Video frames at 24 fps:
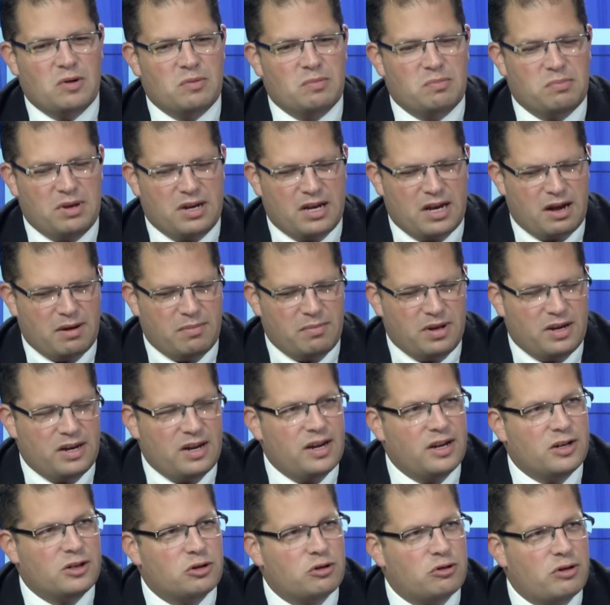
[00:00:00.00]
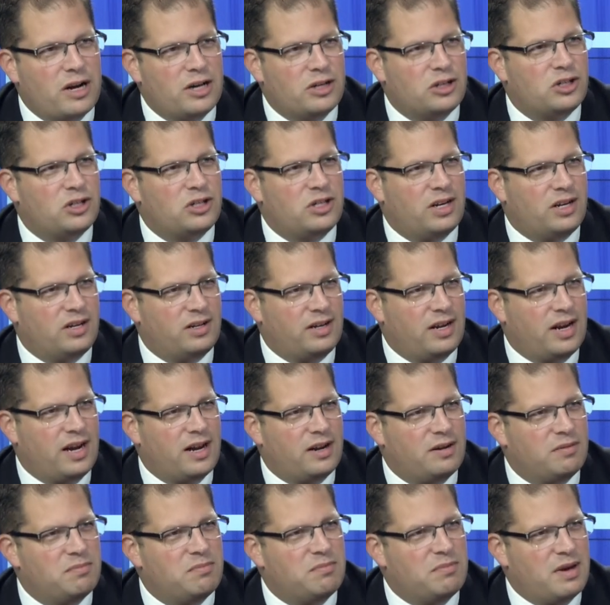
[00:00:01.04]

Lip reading: become entrenched and